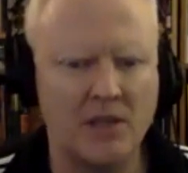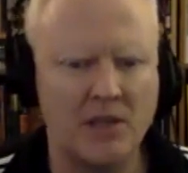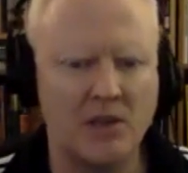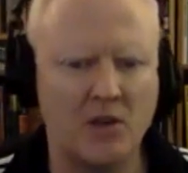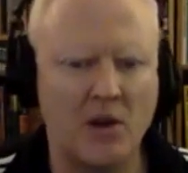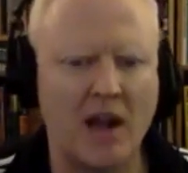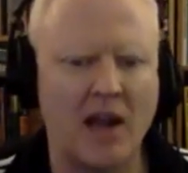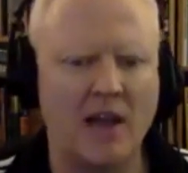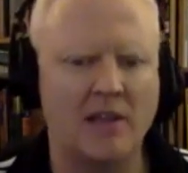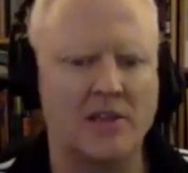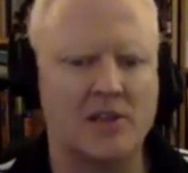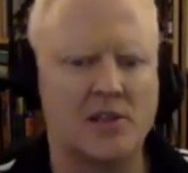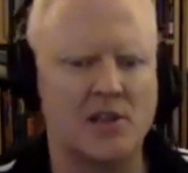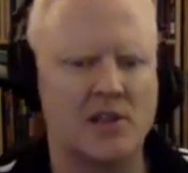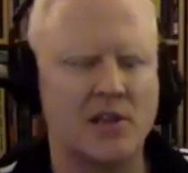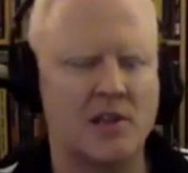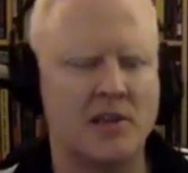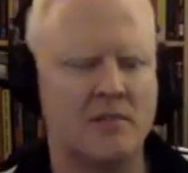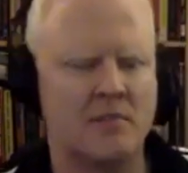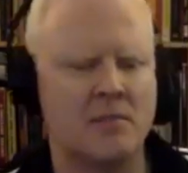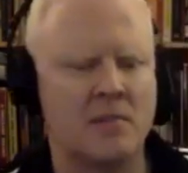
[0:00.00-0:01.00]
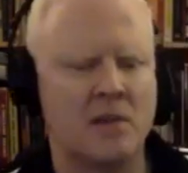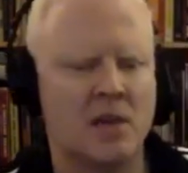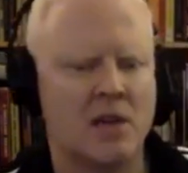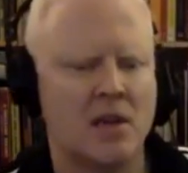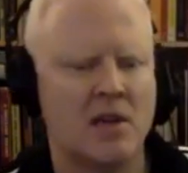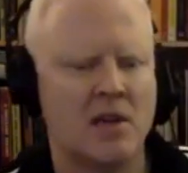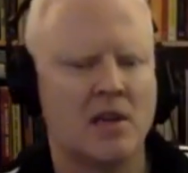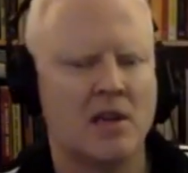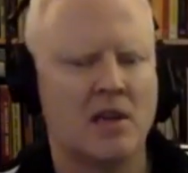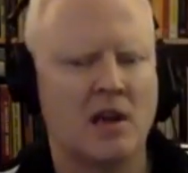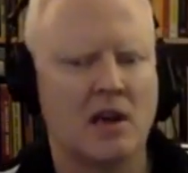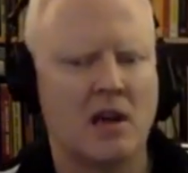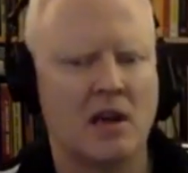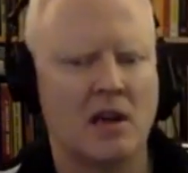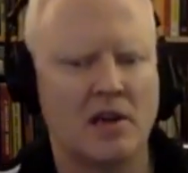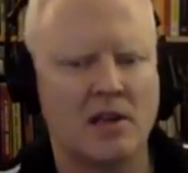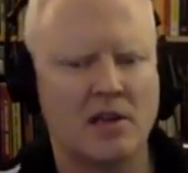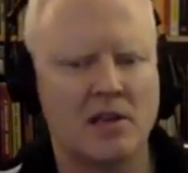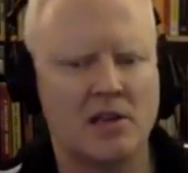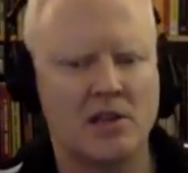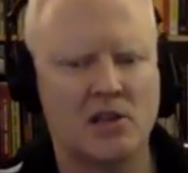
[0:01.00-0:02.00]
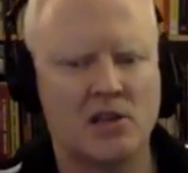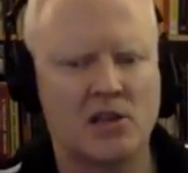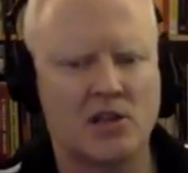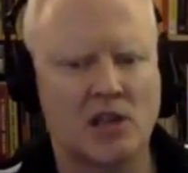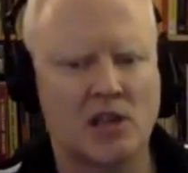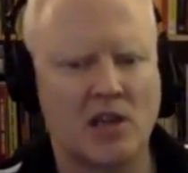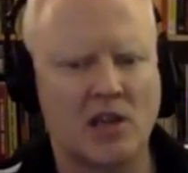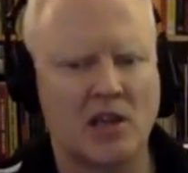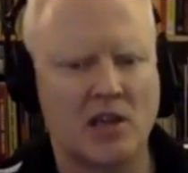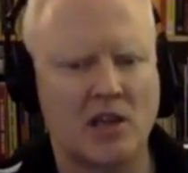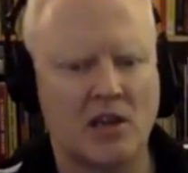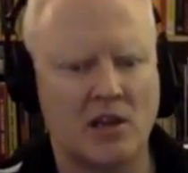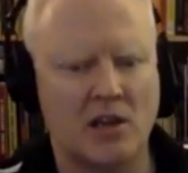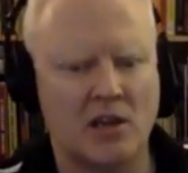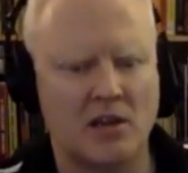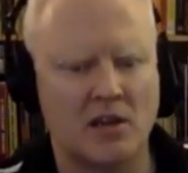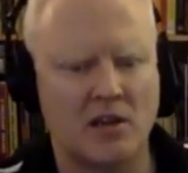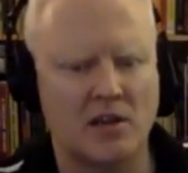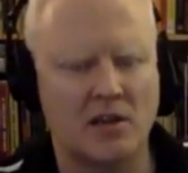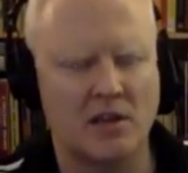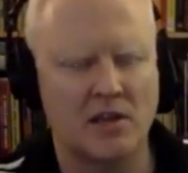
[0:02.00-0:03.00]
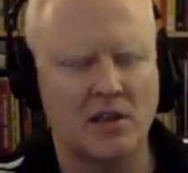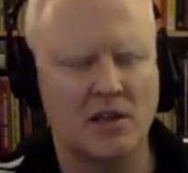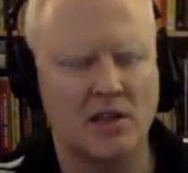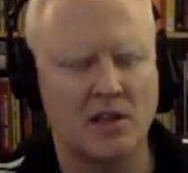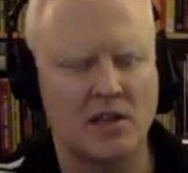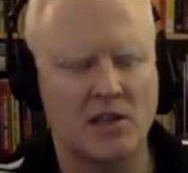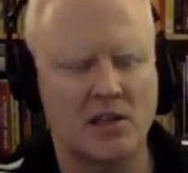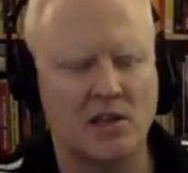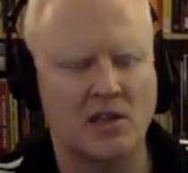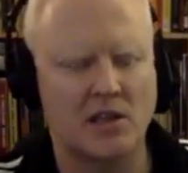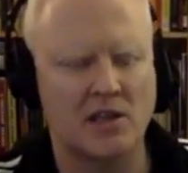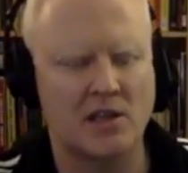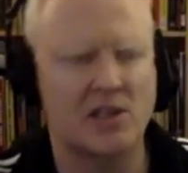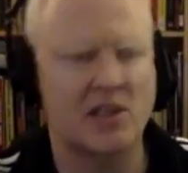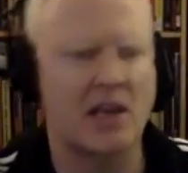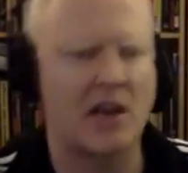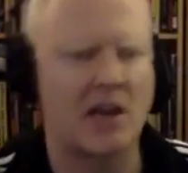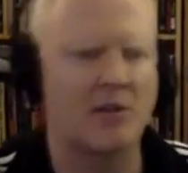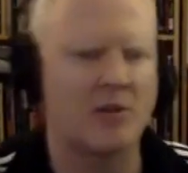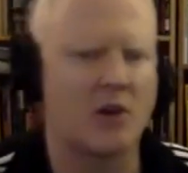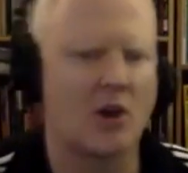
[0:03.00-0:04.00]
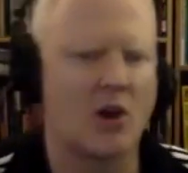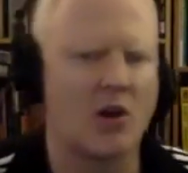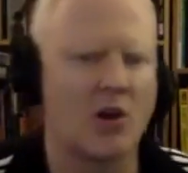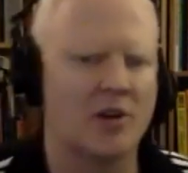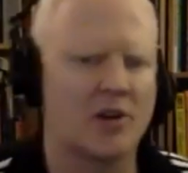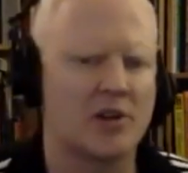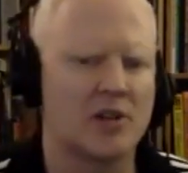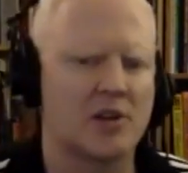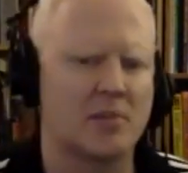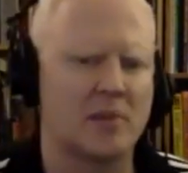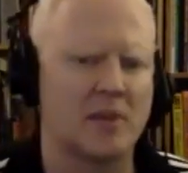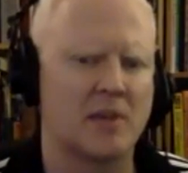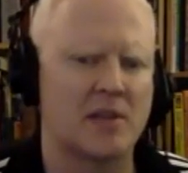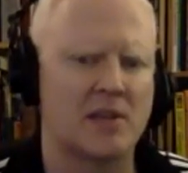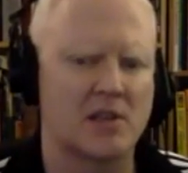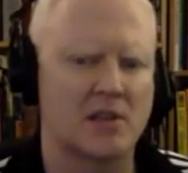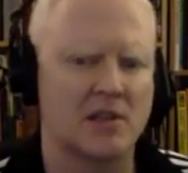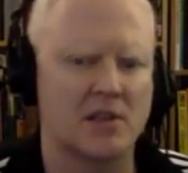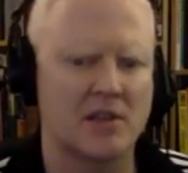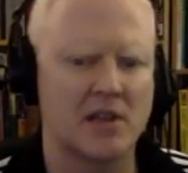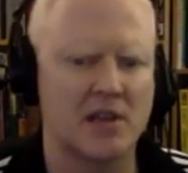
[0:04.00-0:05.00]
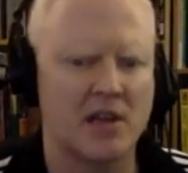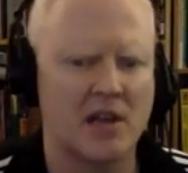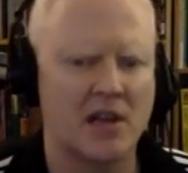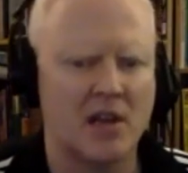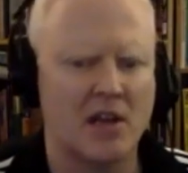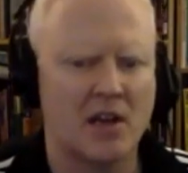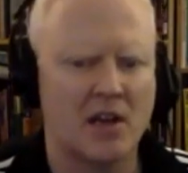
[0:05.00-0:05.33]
Alex Kim, he's just like he's like a sound artist basically.